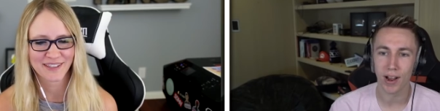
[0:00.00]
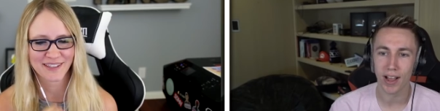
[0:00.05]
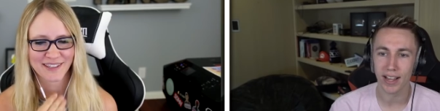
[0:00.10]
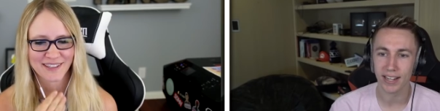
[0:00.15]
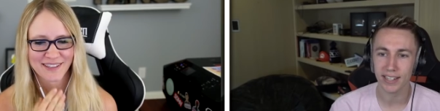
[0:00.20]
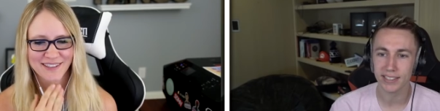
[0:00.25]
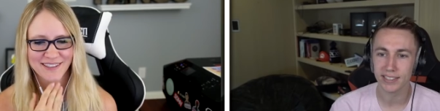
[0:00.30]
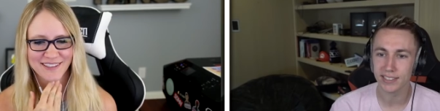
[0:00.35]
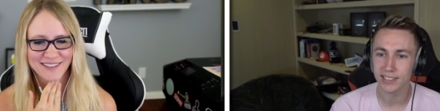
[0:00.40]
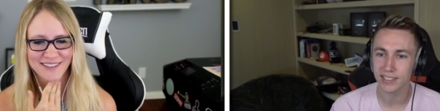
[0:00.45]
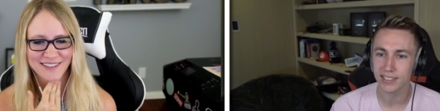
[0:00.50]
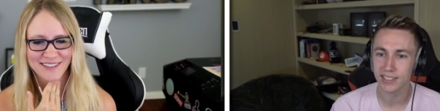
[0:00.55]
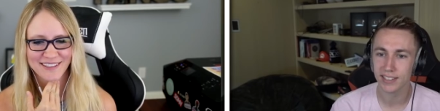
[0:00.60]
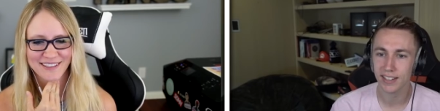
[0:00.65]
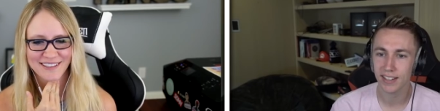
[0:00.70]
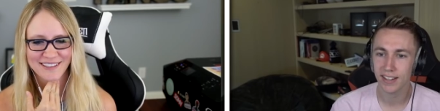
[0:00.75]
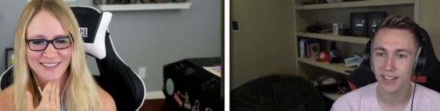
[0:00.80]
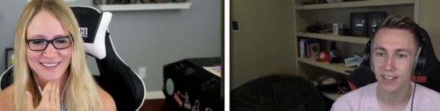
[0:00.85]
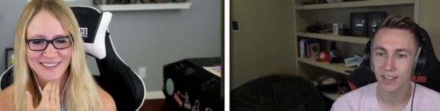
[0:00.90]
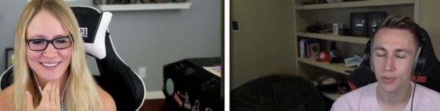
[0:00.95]
Speaker 1: price.
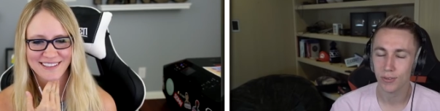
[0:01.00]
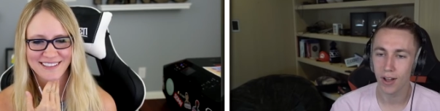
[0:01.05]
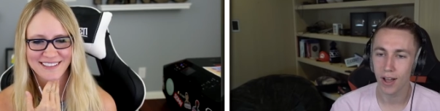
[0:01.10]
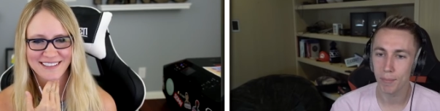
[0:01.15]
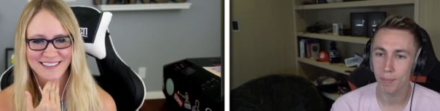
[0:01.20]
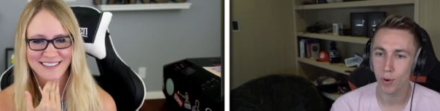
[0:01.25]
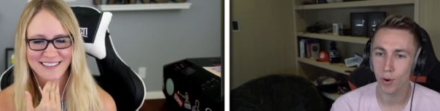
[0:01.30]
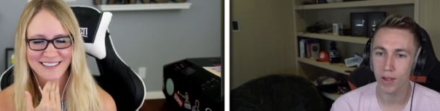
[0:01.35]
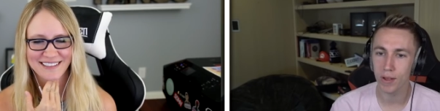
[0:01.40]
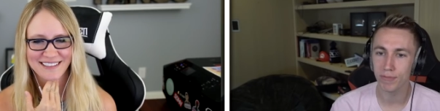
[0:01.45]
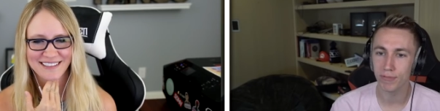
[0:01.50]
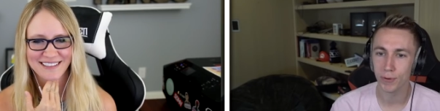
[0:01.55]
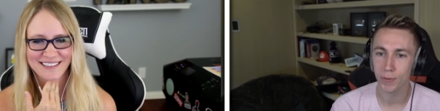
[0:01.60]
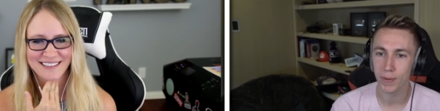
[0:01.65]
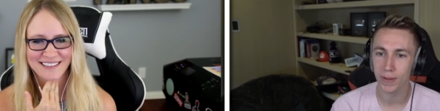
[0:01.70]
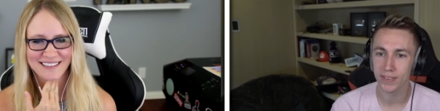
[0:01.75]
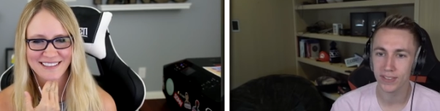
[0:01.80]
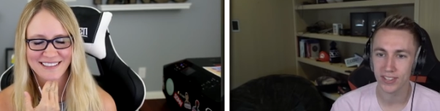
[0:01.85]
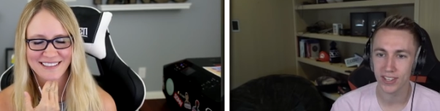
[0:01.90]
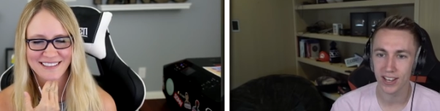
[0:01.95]
Well, I bought him for
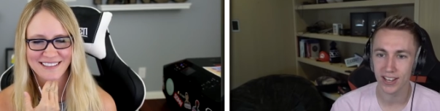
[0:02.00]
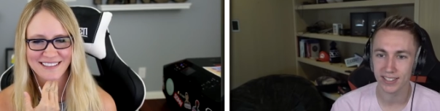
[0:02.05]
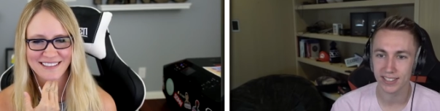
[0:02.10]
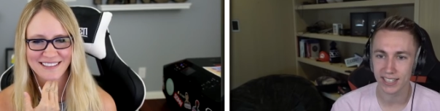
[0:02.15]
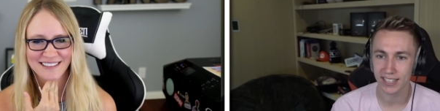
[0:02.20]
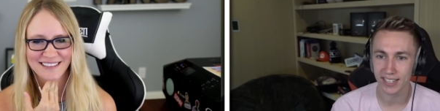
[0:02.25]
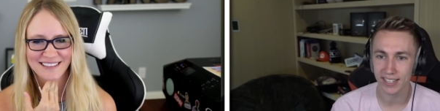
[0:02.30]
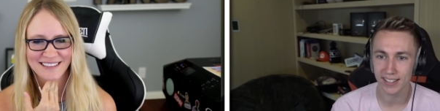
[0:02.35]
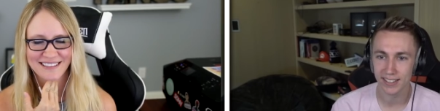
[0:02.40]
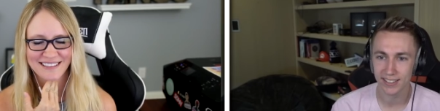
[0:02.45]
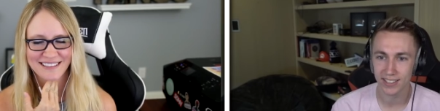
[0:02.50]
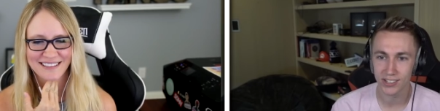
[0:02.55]
one thirty.